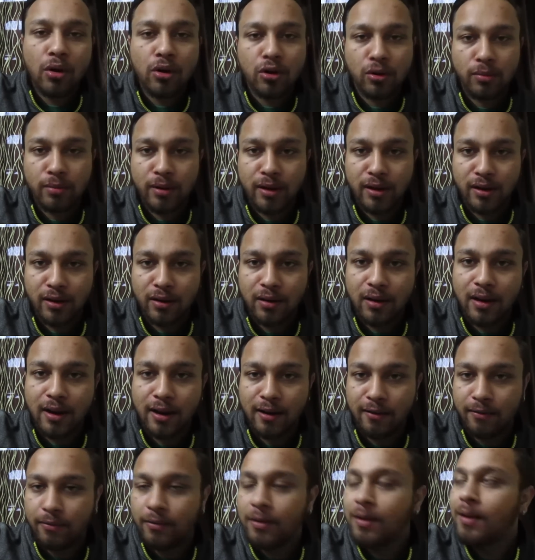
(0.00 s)
to be in your life
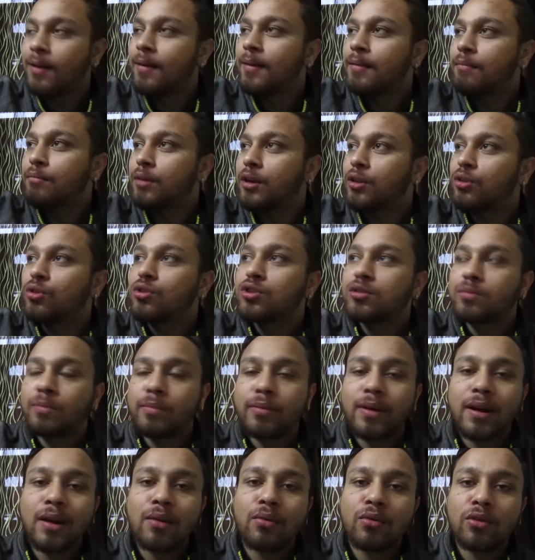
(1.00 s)
but those
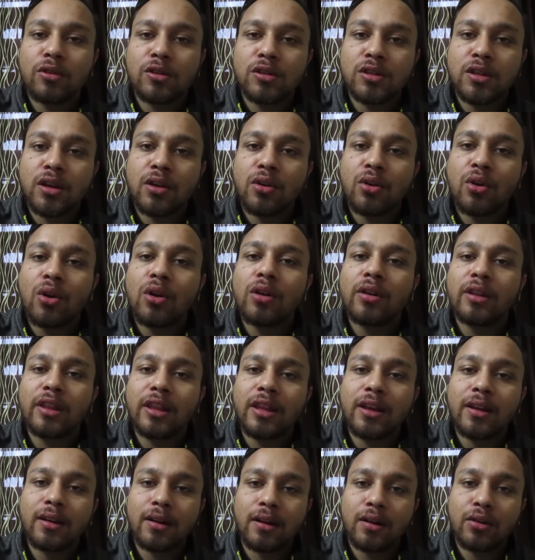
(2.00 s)
brick walls are not
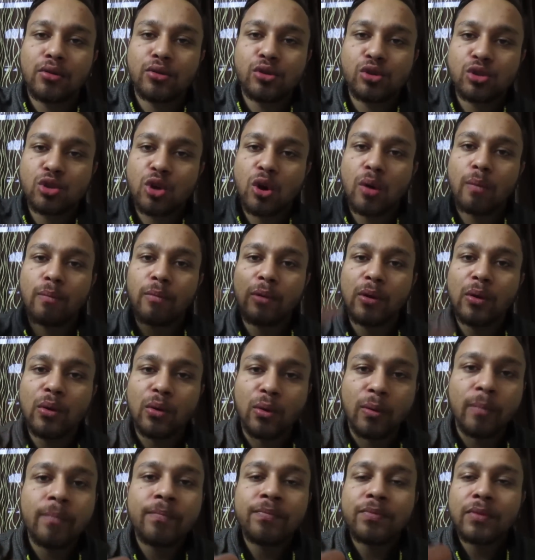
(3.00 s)
there to stop you
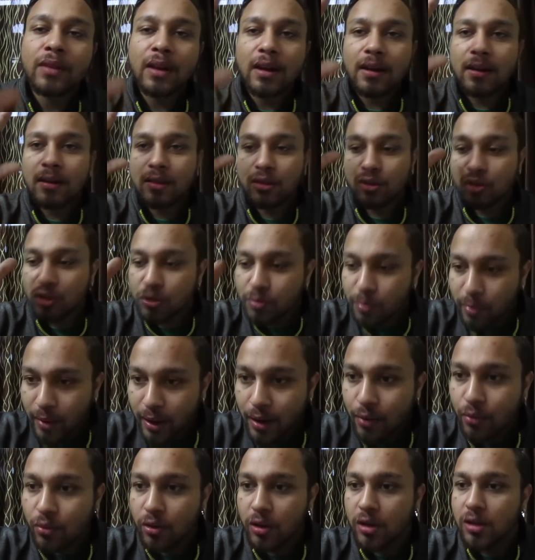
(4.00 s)
those brick
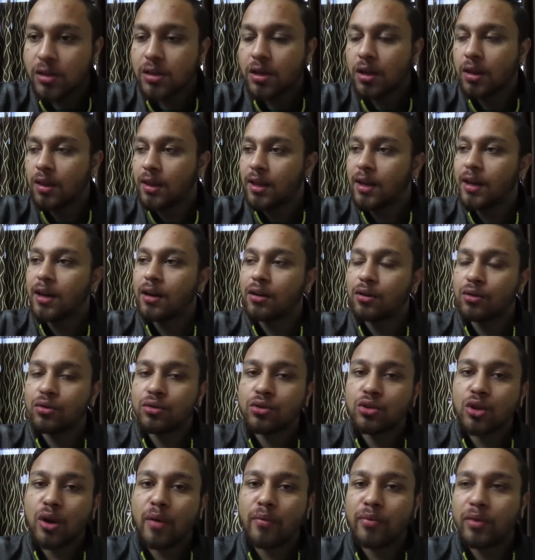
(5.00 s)
walls are there to
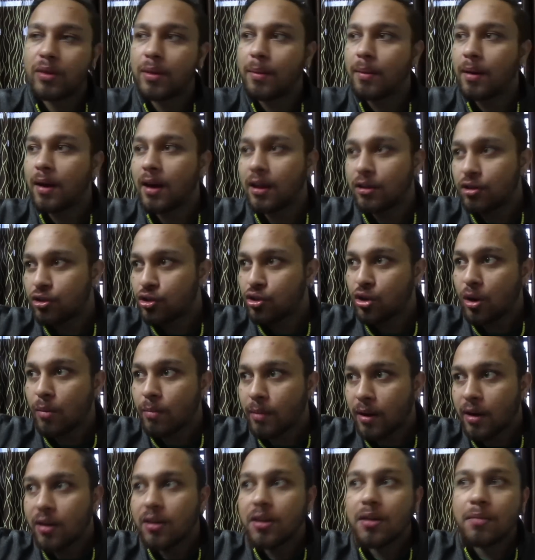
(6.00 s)
stop the stop
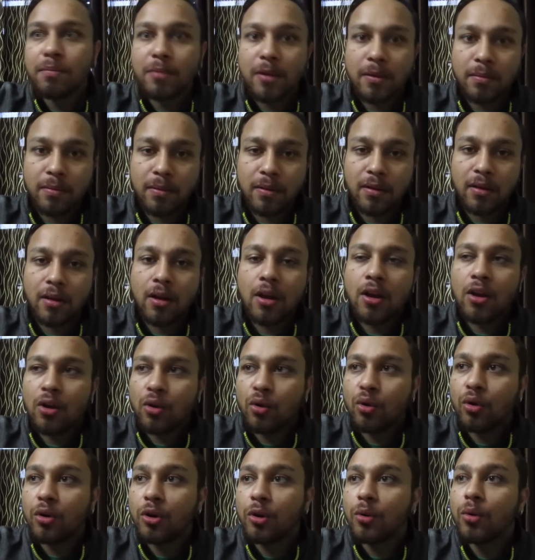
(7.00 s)
other people
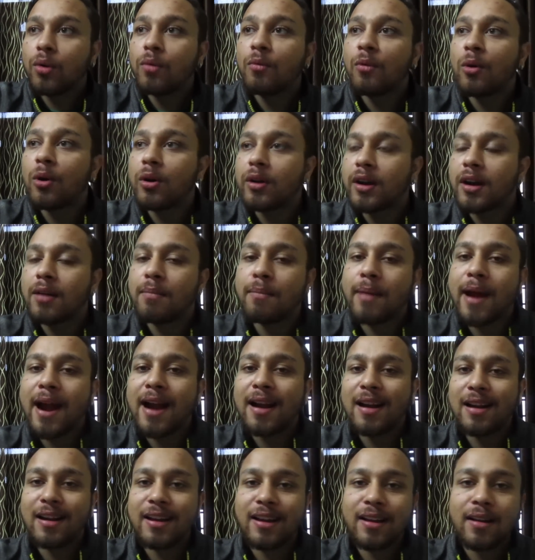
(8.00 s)
who don't want it
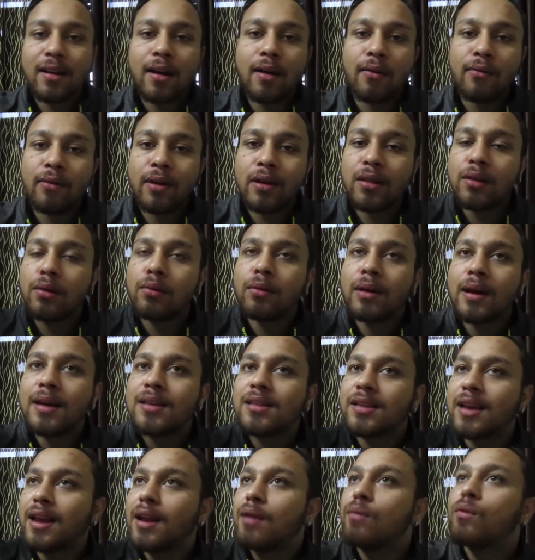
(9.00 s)
badly enough otherwise
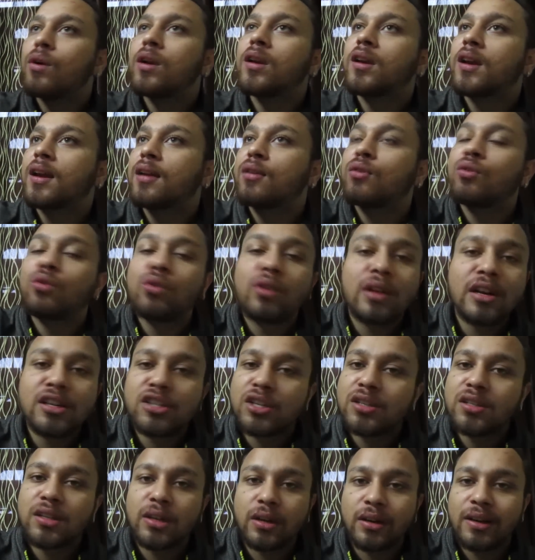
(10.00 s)
anyone can go and
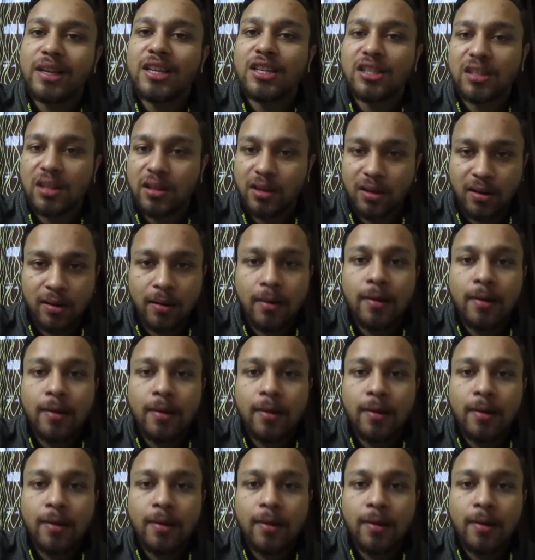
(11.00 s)
just reach there